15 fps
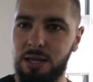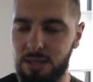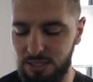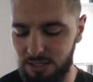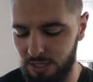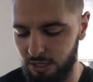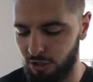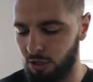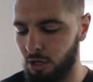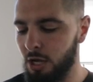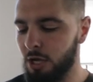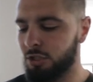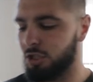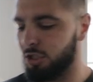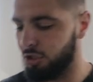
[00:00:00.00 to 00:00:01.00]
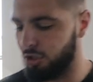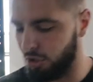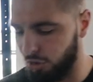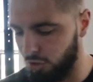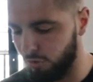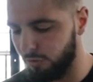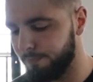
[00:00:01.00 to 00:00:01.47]
of the year, to
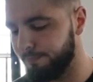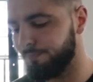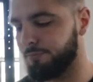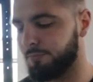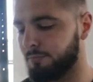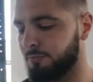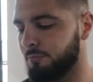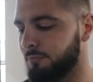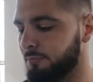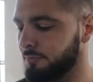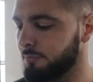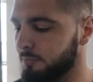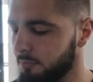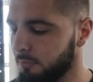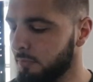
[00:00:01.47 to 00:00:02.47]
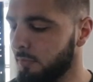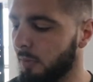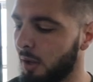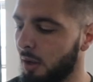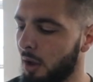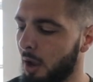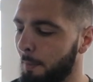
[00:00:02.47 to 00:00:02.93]
do
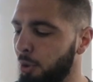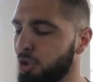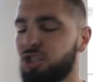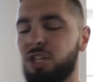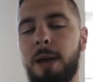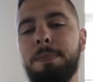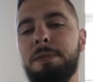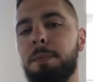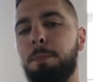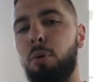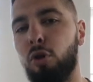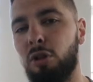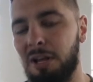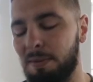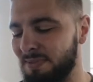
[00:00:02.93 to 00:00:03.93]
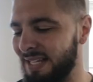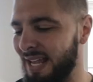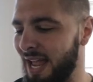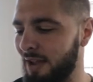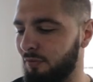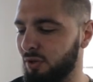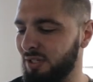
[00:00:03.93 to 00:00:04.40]
push-ups and pull-ups
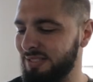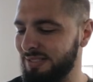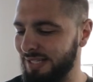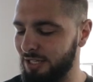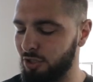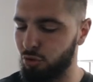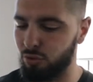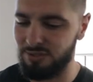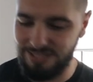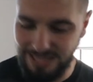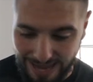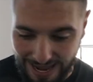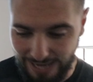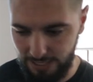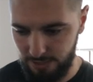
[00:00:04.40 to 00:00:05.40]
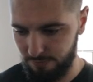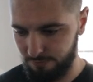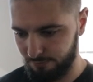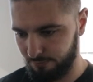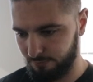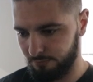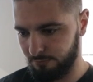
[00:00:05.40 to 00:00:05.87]
every single day.
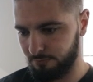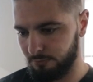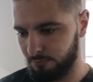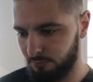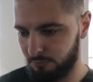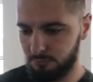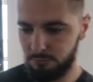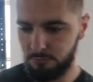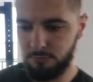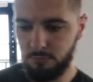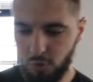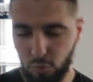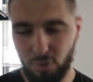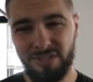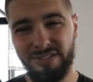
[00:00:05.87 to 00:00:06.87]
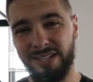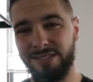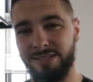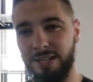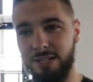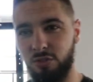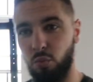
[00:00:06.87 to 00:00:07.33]
Or 6
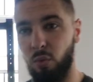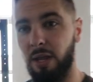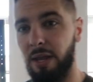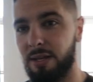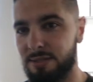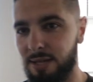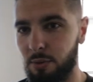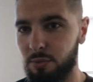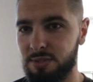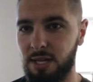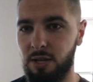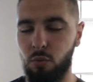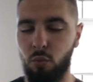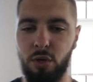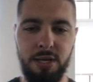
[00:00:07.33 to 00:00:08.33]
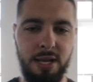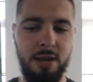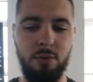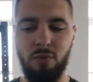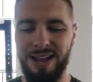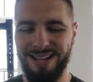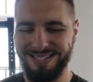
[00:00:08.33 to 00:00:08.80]
days a week, because I would take 1 day
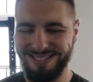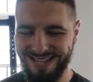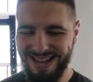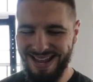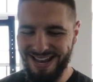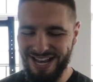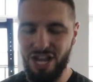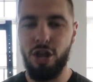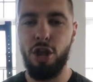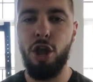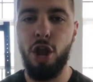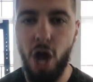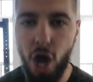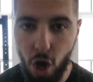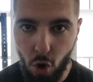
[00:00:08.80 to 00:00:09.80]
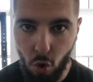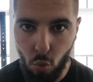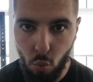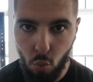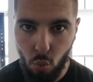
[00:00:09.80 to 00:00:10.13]
rest. No,